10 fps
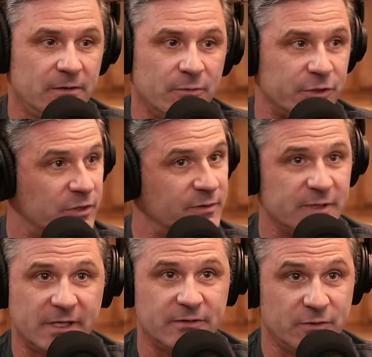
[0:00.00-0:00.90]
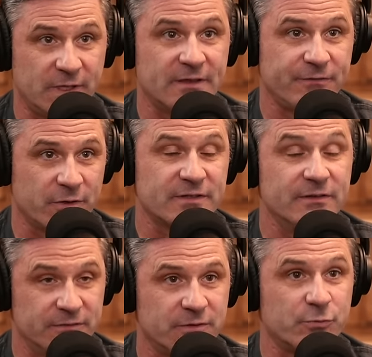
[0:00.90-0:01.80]
we're doing, doing the forks
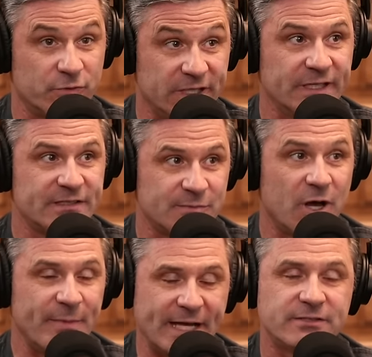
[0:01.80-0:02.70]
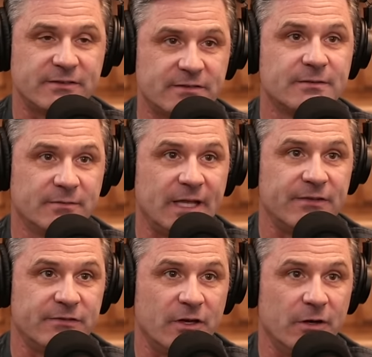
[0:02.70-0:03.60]
in really small batches. And
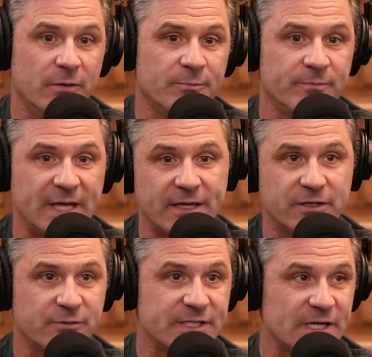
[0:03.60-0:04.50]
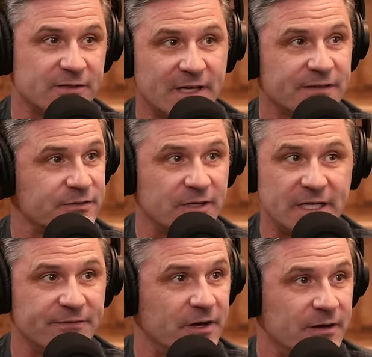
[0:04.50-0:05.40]
so, yeah, you can reach out to us or
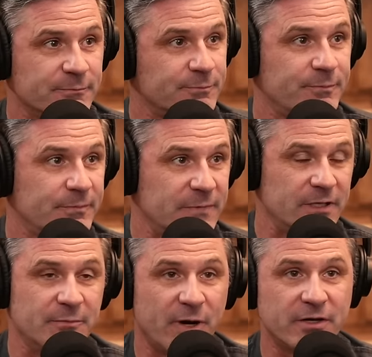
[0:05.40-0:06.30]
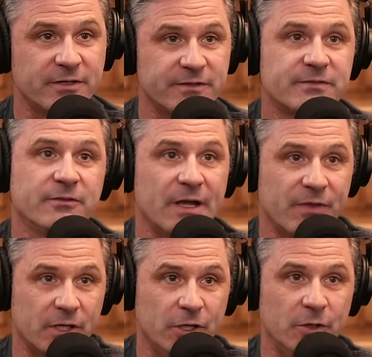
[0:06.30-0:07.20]
any of our you know partners around
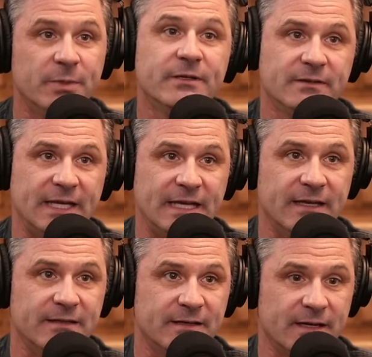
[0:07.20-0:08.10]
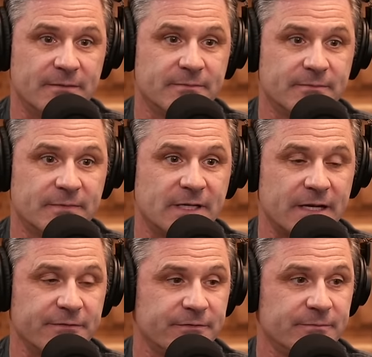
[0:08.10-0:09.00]
the globe and uh,
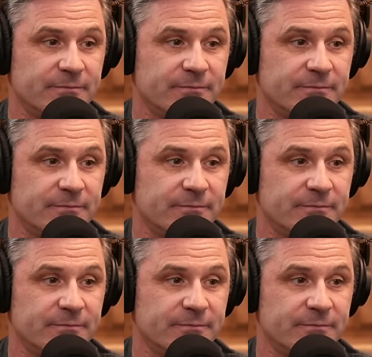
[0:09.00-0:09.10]
kind of